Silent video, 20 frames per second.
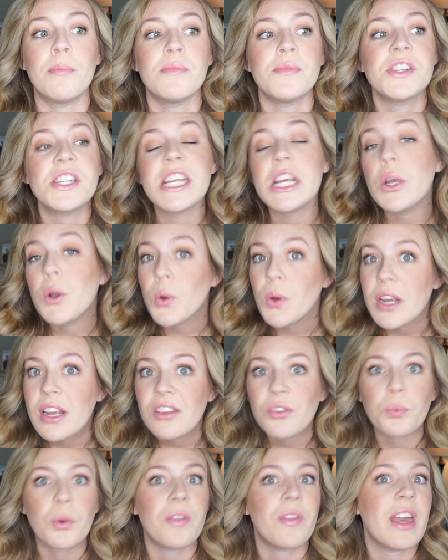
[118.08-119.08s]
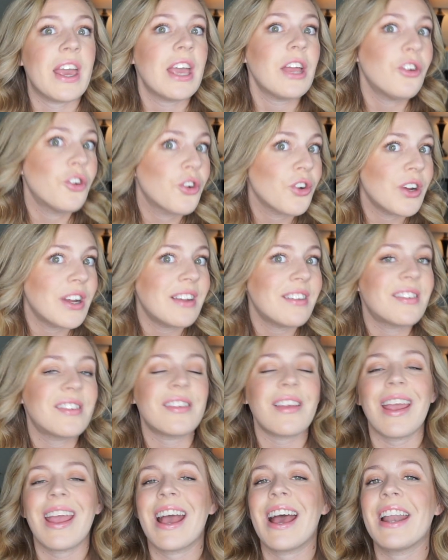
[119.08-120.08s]
decrease, when they increase,
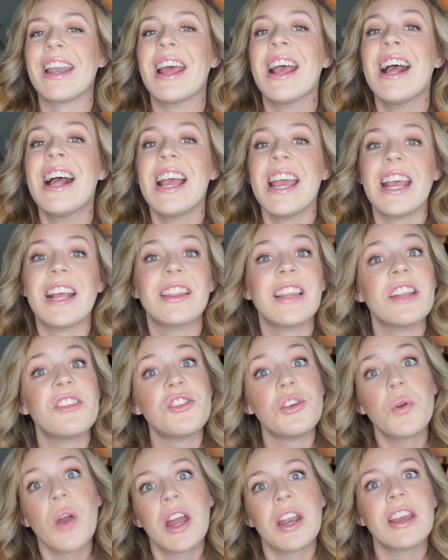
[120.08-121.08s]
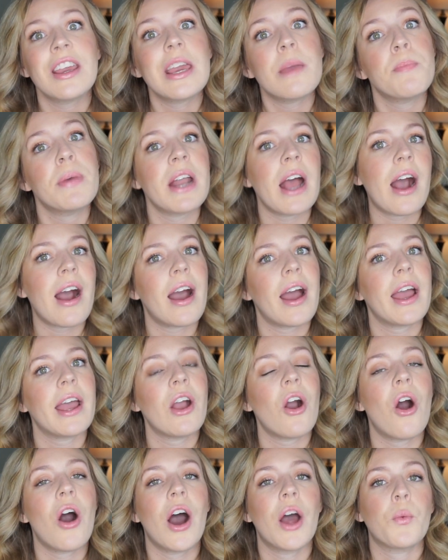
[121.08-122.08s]
and it lets you kind of keep an eye
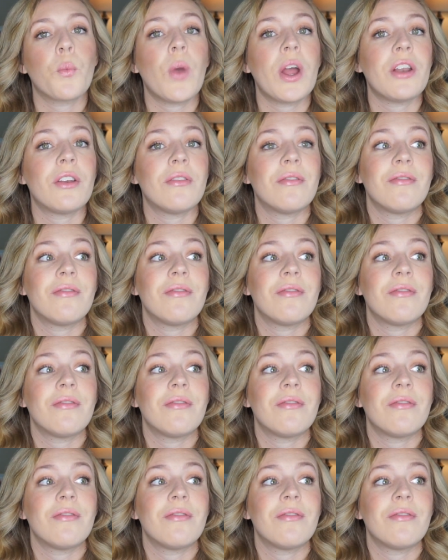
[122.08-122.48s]
on when